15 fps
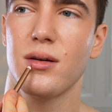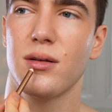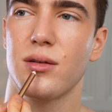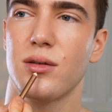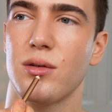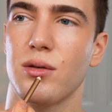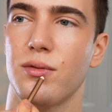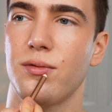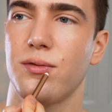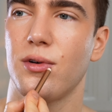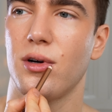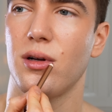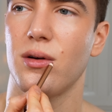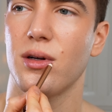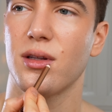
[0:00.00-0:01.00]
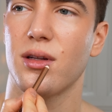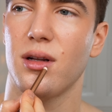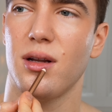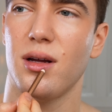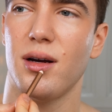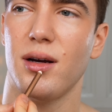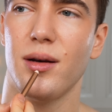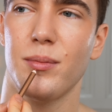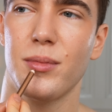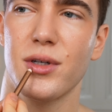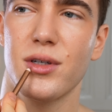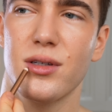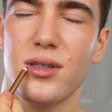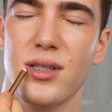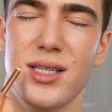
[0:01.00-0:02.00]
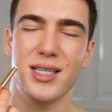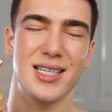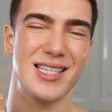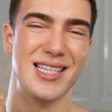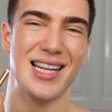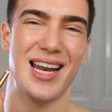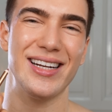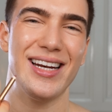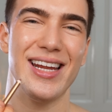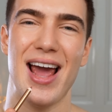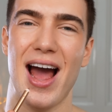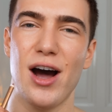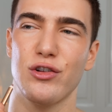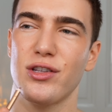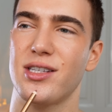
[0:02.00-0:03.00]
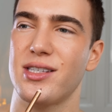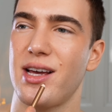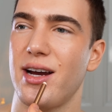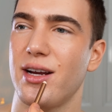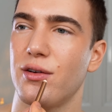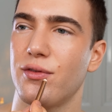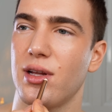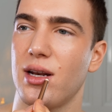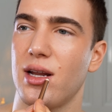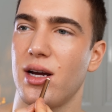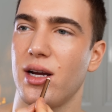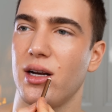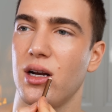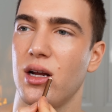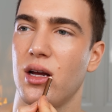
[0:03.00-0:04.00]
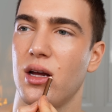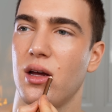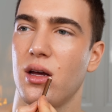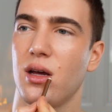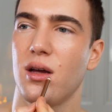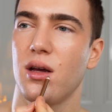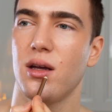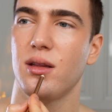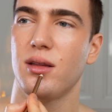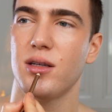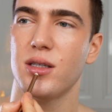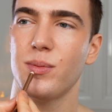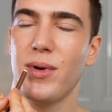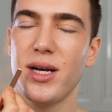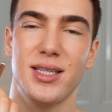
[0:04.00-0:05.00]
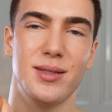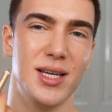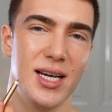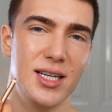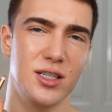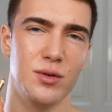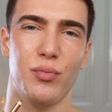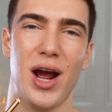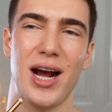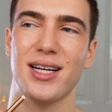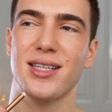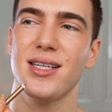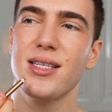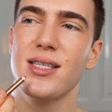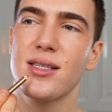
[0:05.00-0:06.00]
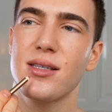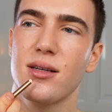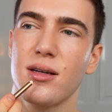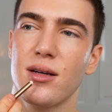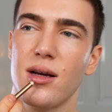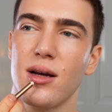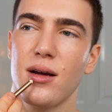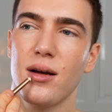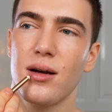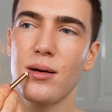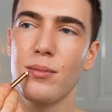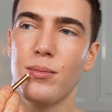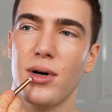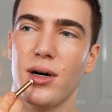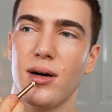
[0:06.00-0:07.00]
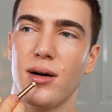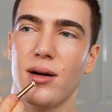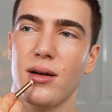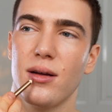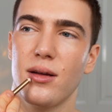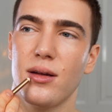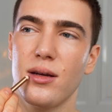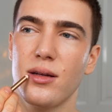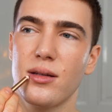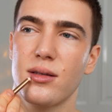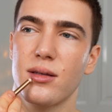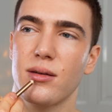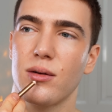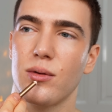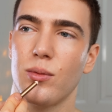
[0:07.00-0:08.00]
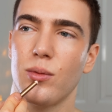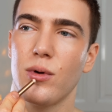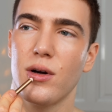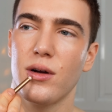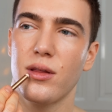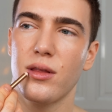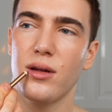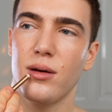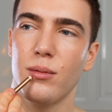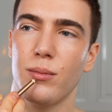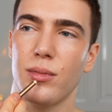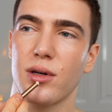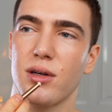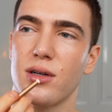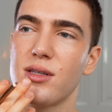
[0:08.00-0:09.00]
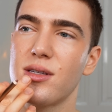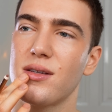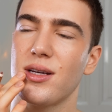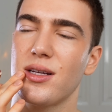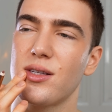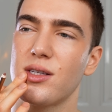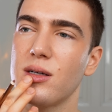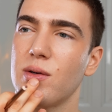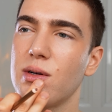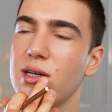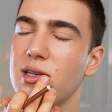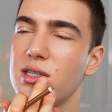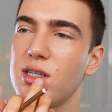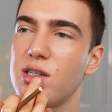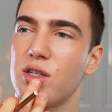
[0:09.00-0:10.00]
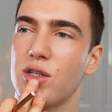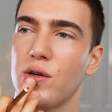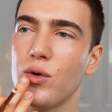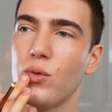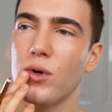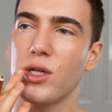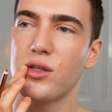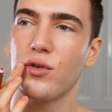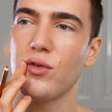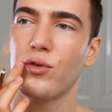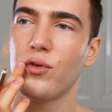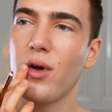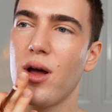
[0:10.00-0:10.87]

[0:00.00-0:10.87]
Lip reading: sort of following the line, but just slightly outside of the line. And this might take some practice, but it's worth it because it's so easy to do once you've